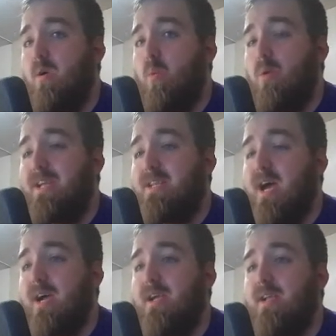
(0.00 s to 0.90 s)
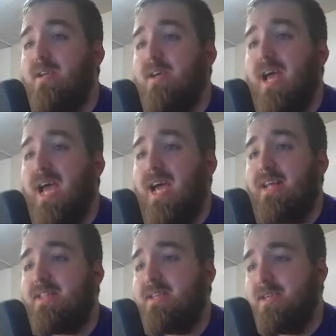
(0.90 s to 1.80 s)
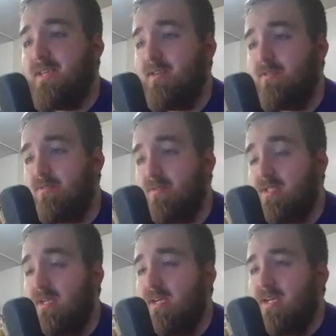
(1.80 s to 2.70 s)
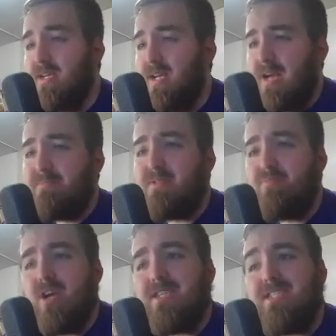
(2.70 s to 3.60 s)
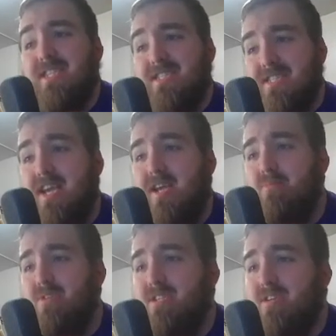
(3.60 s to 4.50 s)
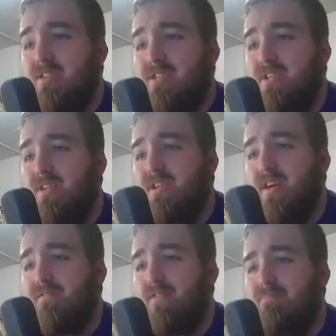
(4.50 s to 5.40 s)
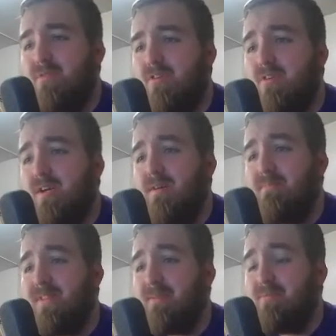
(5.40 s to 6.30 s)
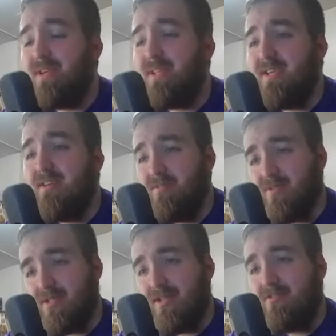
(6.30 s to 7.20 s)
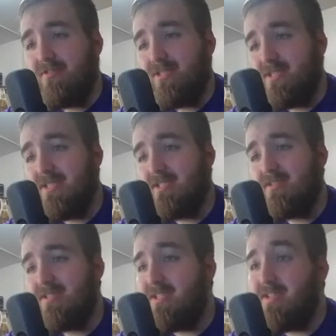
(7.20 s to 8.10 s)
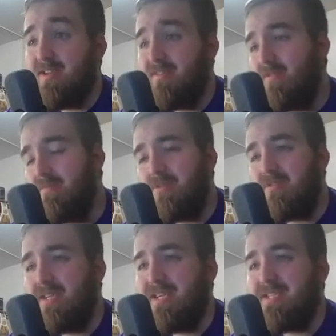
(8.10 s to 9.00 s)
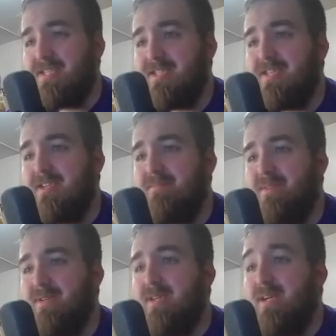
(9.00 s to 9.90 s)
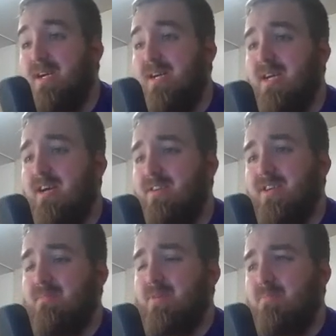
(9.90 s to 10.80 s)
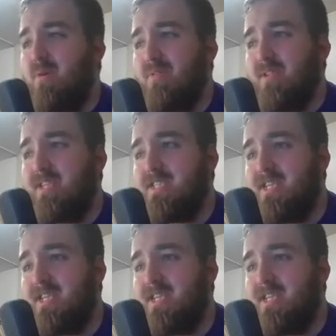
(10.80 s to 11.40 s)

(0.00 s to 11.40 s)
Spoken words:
Week nine at the Eagles. I'm surprised this game wasn't on Sunday Night Football, but they play the Eagles later in the season on Sunday Night Football, so I guess I see it, but hell, you could put both of these